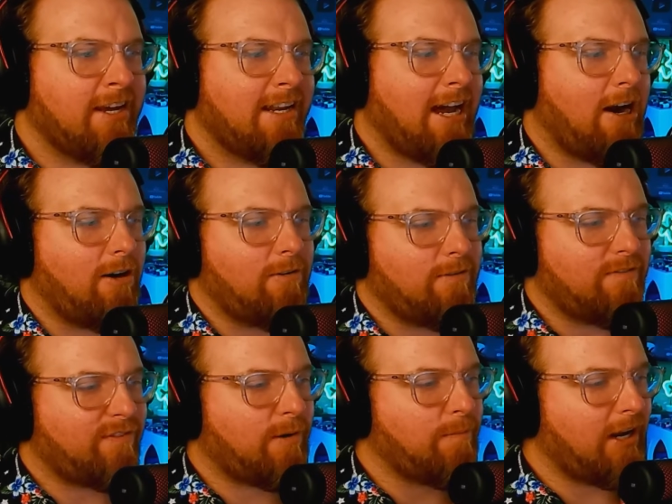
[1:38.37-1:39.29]
Now,
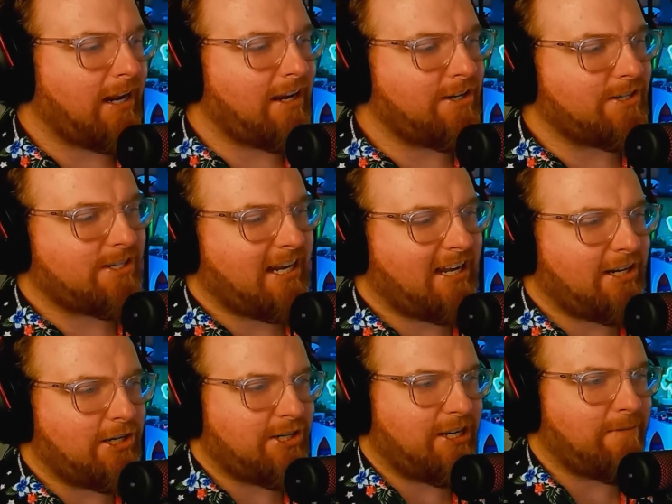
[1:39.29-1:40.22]
from what I
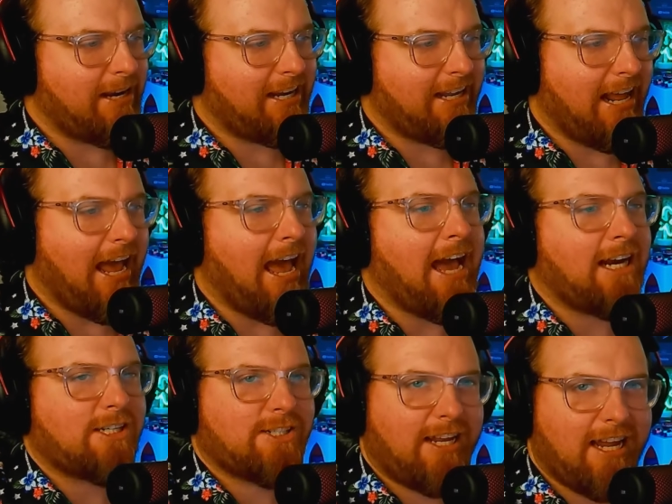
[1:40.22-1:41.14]
understand, a G-Wagon
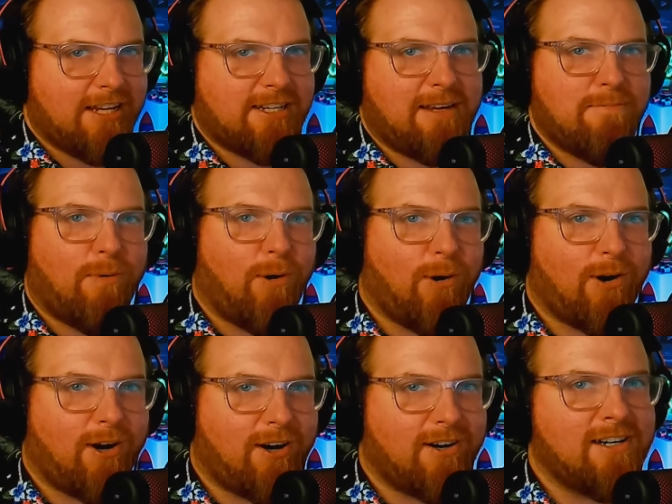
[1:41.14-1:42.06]
actually has a
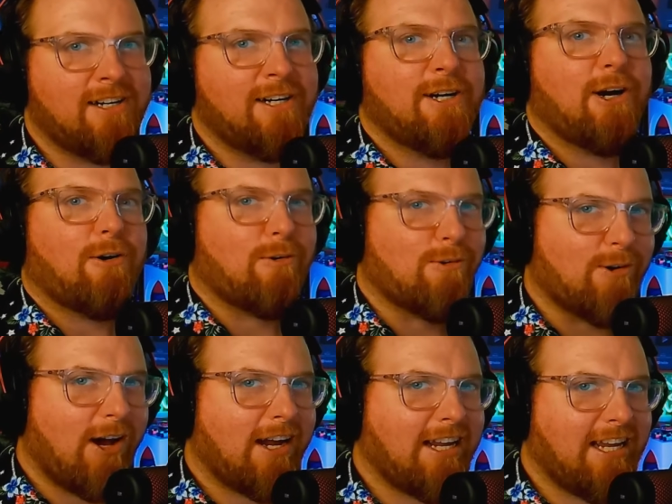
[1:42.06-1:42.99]
more
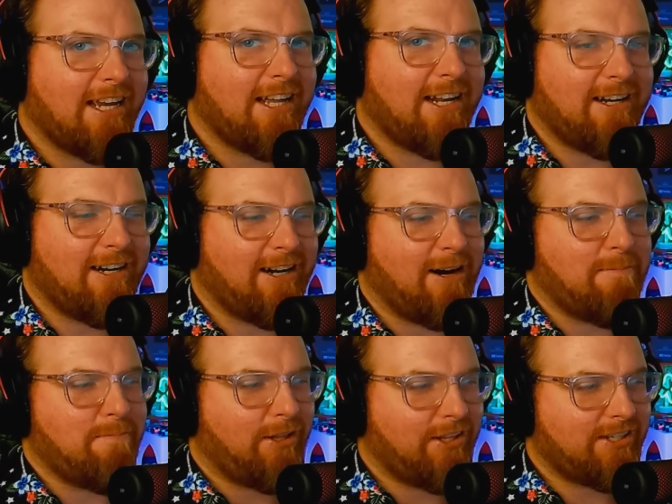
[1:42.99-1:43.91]
rugged
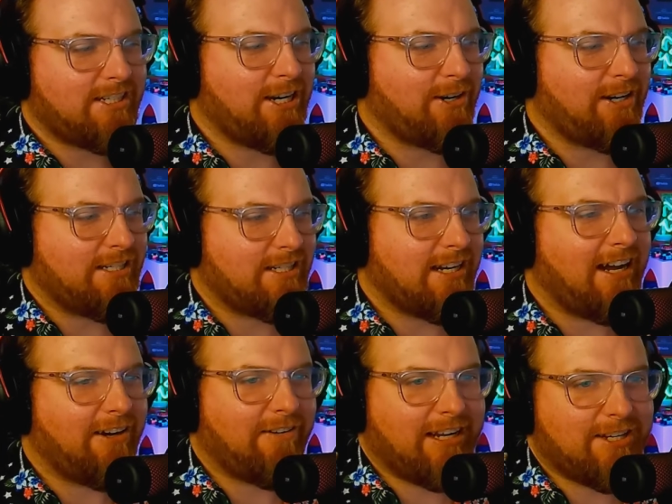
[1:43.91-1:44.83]
military
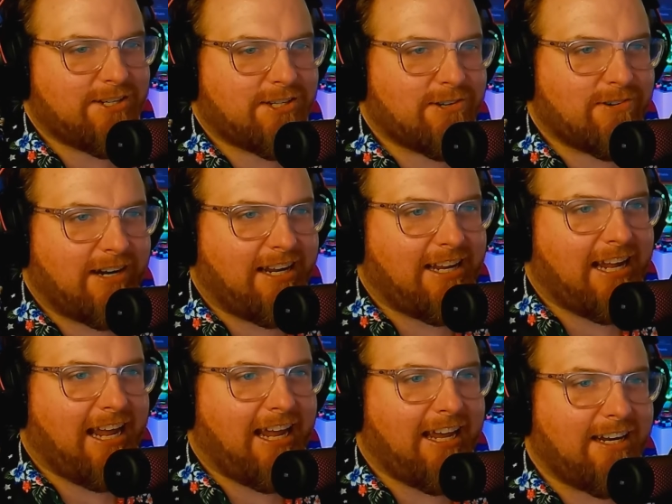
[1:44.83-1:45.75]
style history
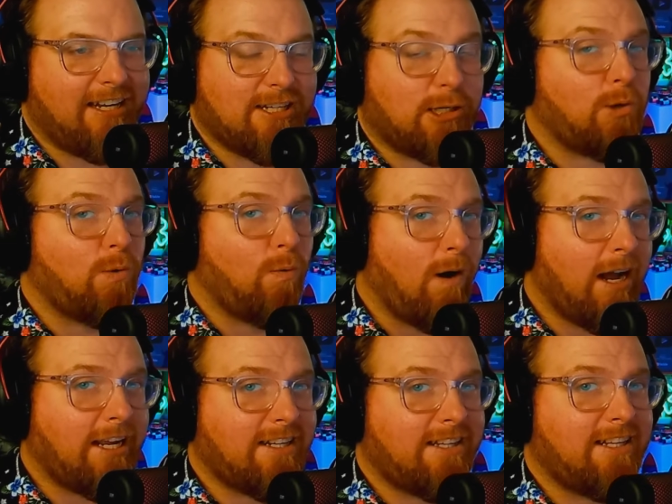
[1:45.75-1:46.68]
and is
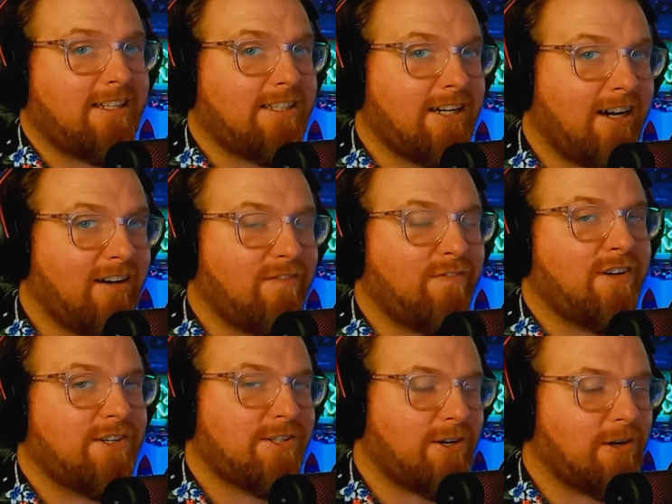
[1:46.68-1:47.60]
quite the tough,
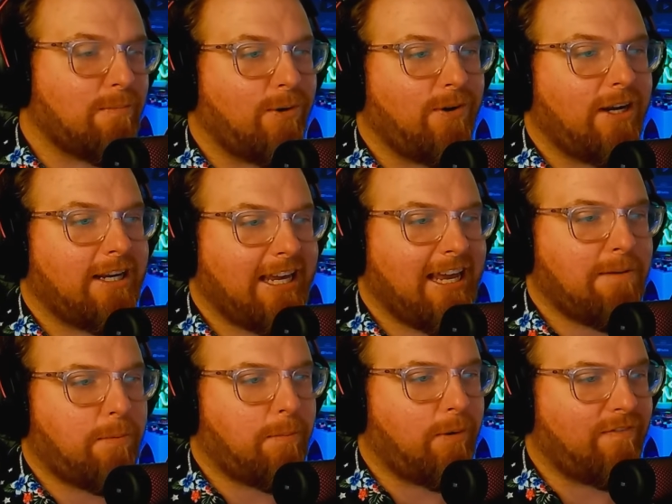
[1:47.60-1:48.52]
durable, and
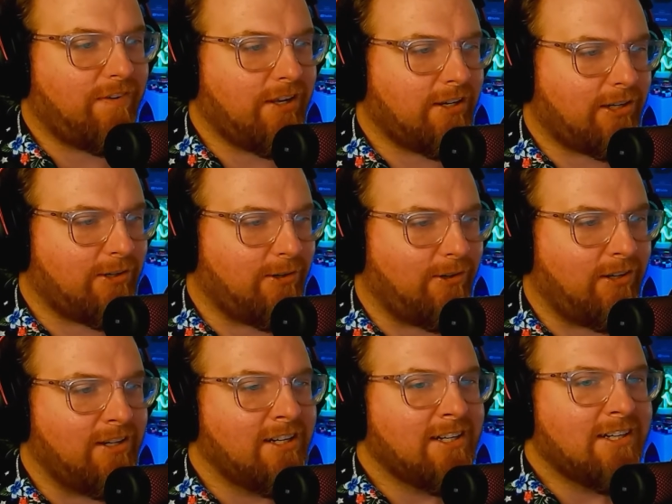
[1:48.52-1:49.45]
capable
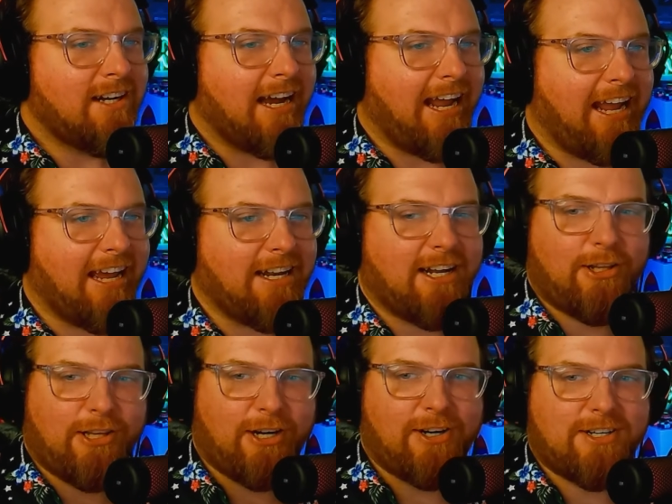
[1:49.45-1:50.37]
vehicle. And
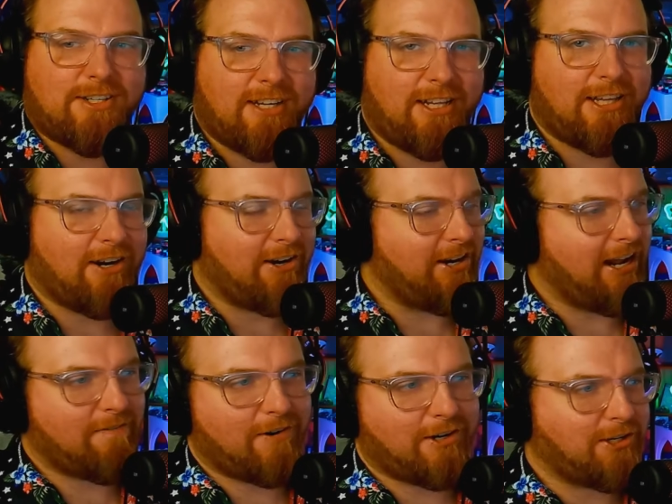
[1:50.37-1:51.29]
hilariously, they're
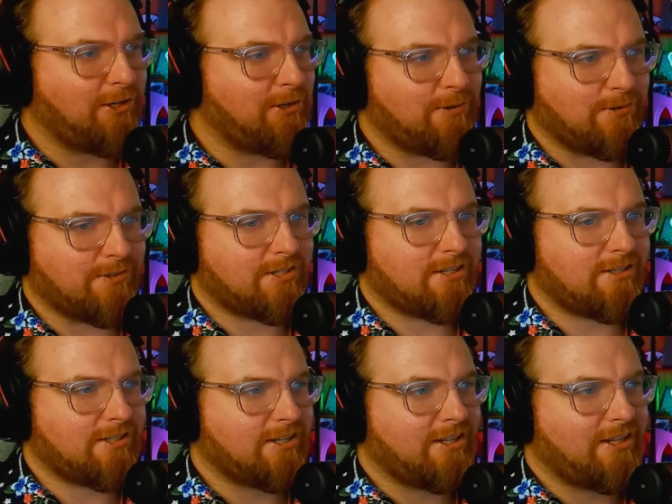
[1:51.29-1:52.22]
never used
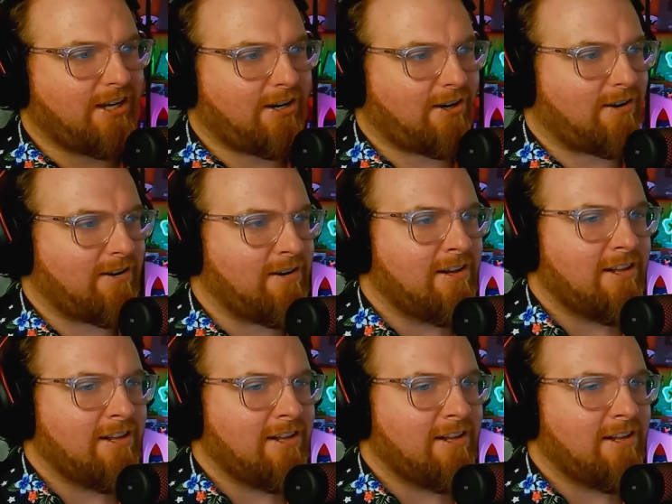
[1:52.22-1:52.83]
to their